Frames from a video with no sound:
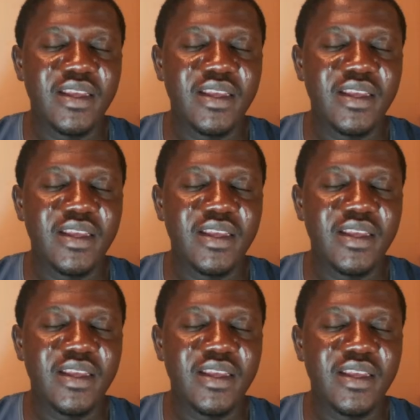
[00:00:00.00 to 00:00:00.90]
in
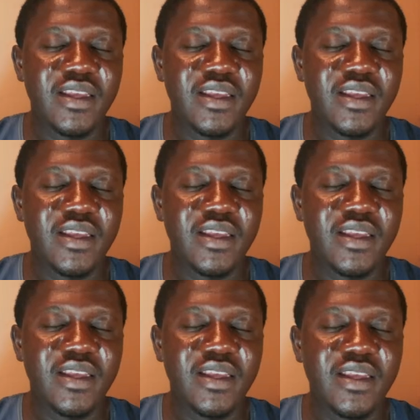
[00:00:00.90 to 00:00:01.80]
our modern
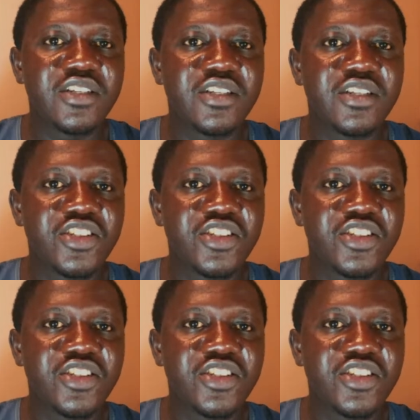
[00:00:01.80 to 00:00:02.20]
dispensation,